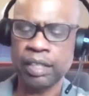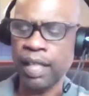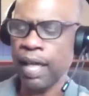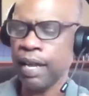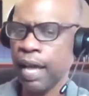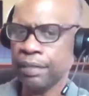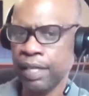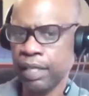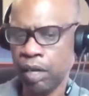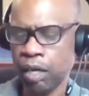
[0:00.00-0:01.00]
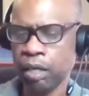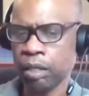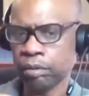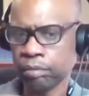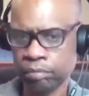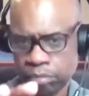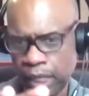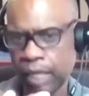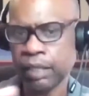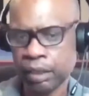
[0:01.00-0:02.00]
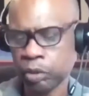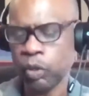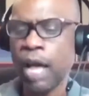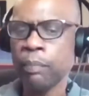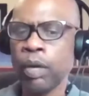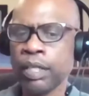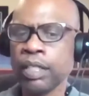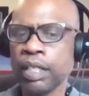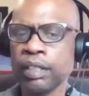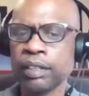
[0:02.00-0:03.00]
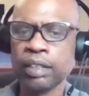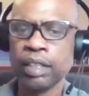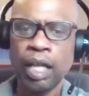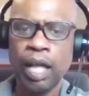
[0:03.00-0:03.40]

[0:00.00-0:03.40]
that I think are kind of describe what it is.